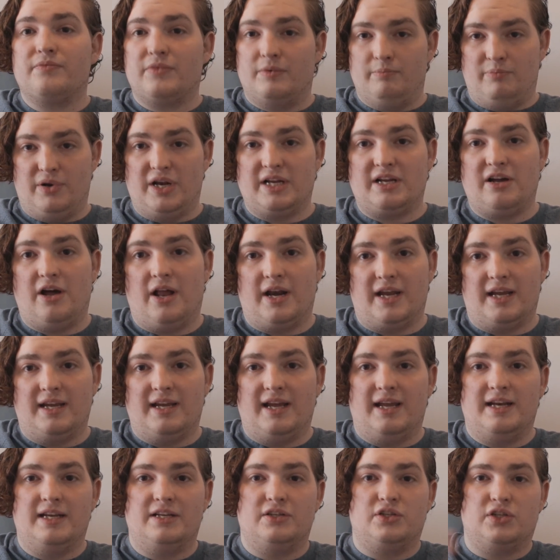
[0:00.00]
But I got it,
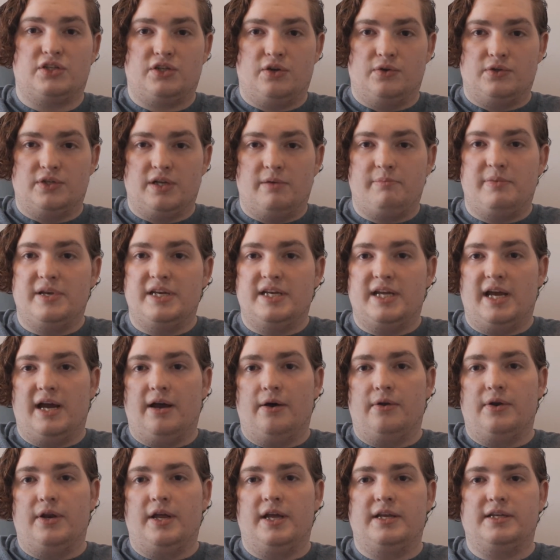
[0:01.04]
and it just goes up and
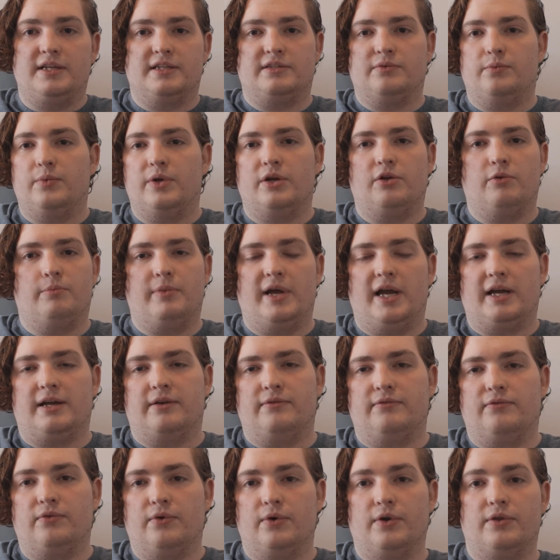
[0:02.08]
down. It doesn't wiggle back
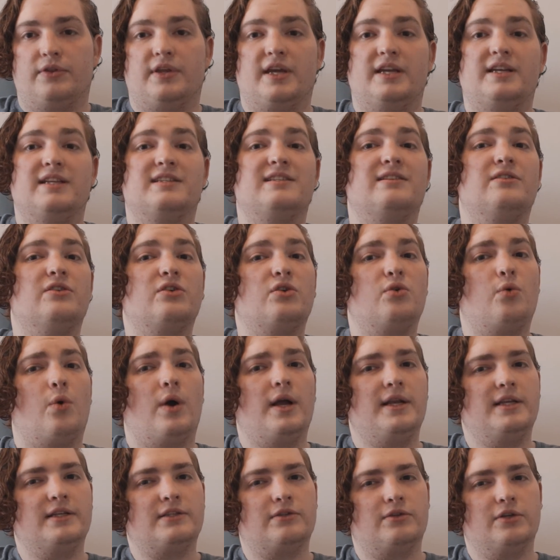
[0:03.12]
and forth. It doesn't look
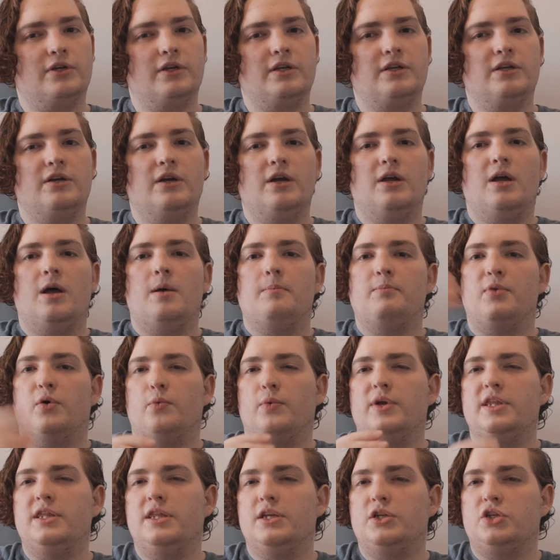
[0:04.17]
quite as good, but
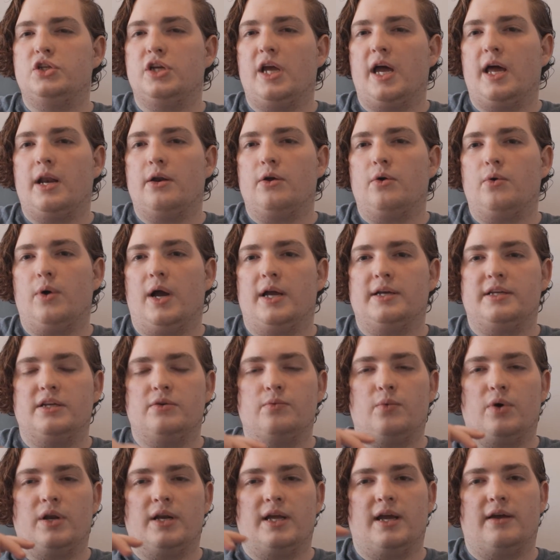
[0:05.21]
with the shadow, I
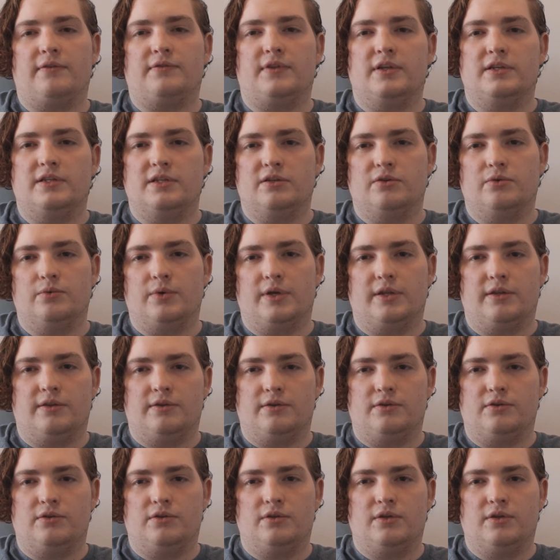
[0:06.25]
didn't want to have to deal with